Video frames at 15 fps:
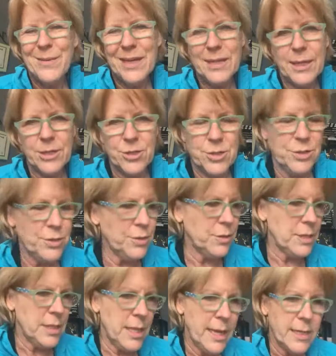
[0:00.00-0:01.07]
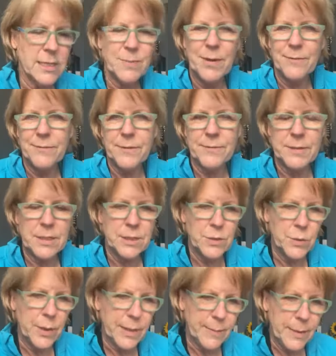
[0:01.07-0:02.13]
My lectures usually last about 15,
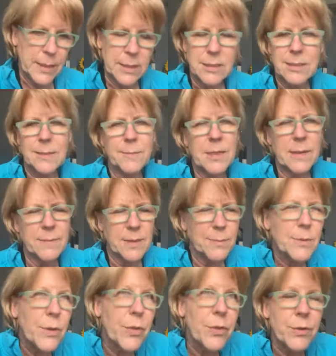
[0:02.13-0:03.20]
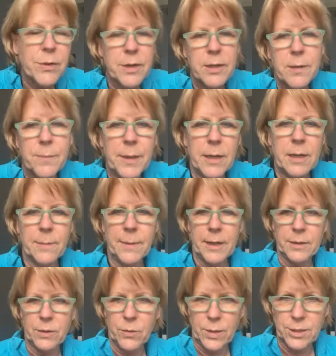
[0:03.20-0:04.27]
20 minutes, sometimes up to 30, depending
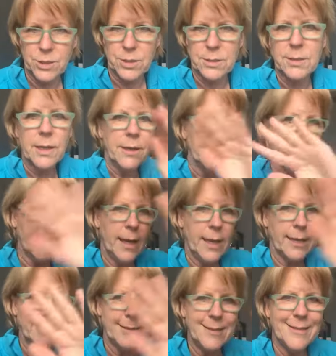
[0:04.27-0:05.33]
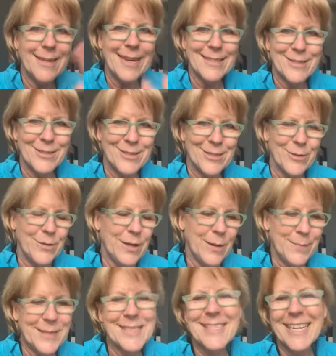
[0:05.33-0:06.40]
upon the questions. Okay, I see you guys are showing
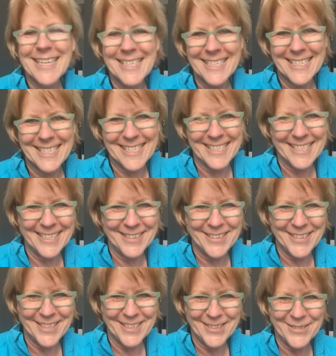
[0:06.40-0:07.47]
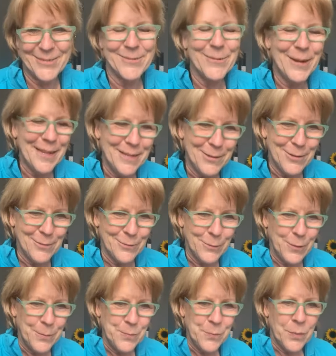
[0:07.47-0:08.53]
up. It's nice to see you too.
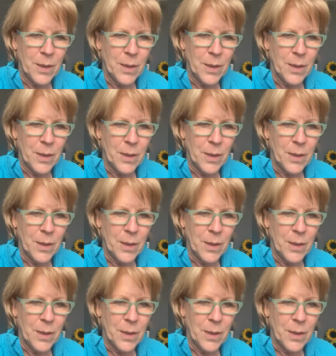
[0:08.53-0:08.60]
Wonderful.